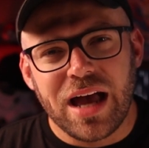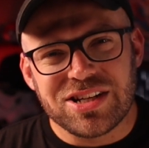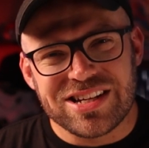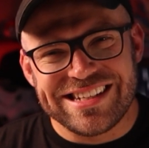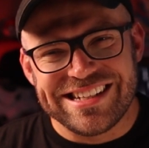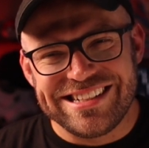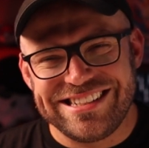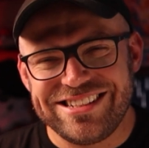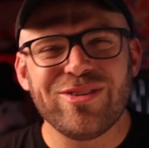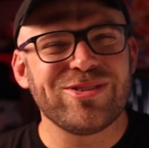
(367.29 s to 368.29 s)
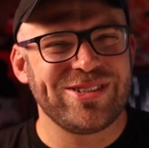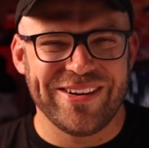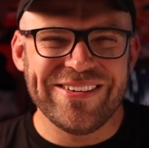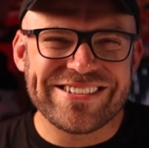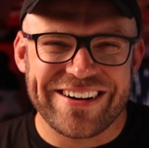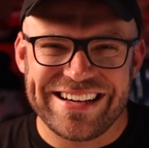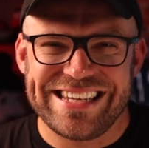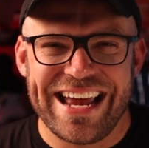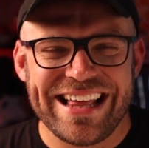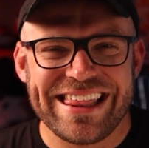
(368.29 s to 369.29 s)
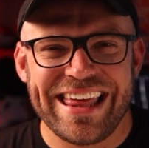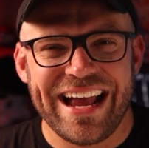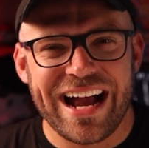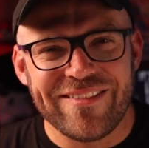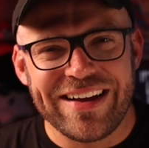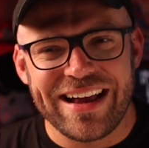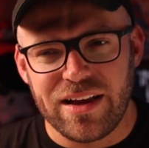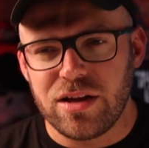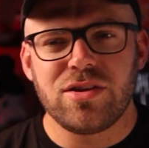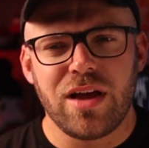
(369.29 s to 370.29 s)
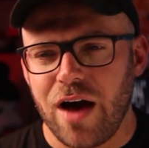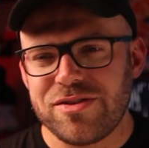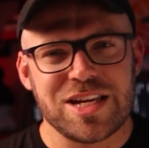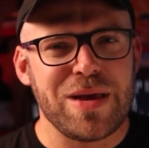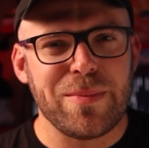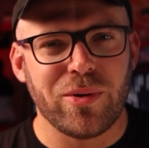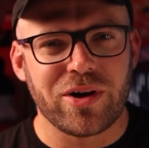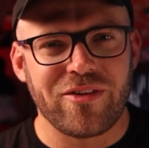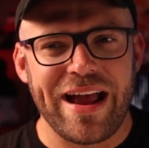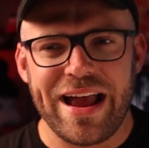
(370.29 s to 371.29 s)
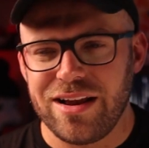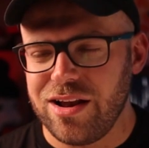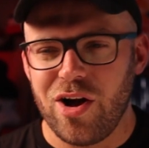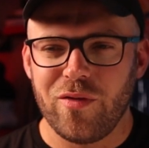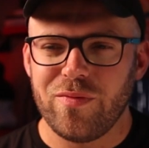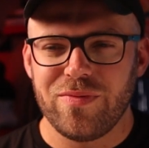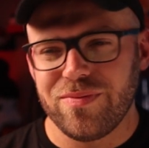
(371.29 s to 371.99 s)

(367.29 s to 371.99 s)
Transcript: Just don't trust anything. I mean, obviously people are great, you know,